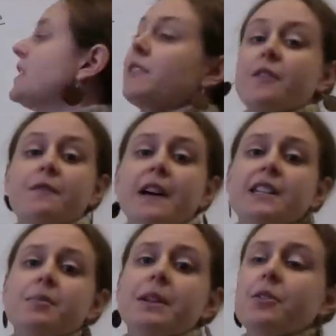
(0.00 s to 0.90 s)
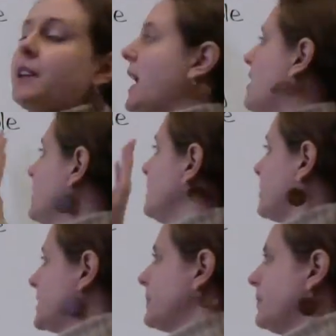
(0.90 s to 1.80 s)
of the fundamental counting
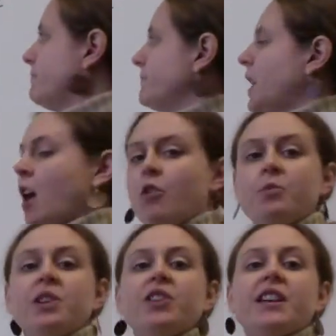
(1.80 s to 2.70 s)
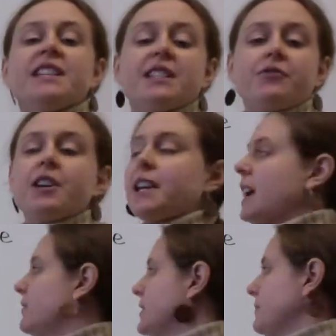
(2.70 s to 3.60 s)
principle. We look at different
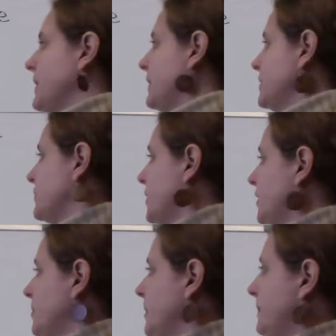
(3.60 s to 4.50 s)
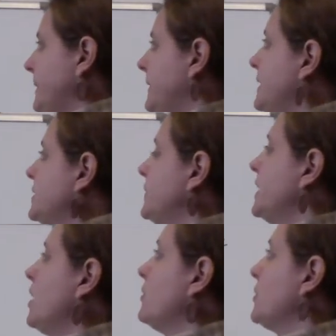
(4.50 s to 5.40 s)
counting methods for a little bit, but in this
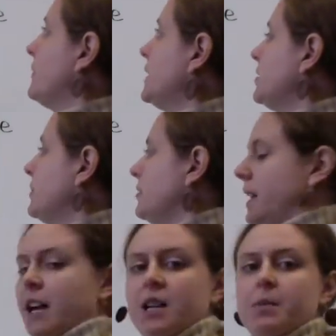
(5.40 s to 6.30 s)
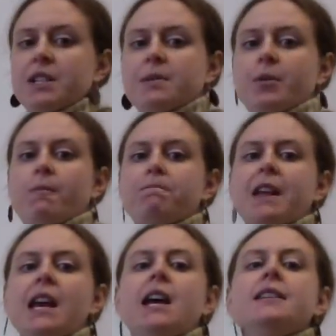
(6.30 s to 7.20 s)
video, the fundamental counting principle.
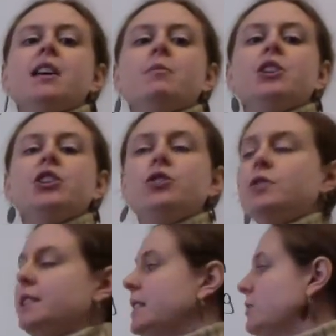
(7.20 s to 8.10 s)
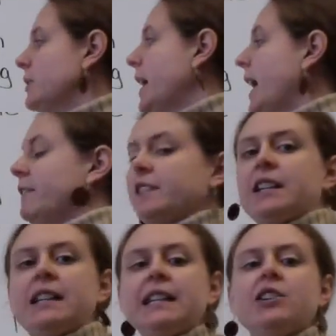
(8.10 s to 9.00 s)
Now I'm going to use this when I have
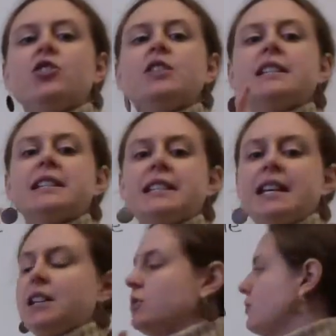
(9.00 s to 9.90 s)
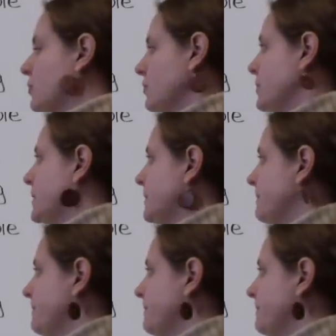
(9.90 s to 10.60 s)
clear, distinct groups.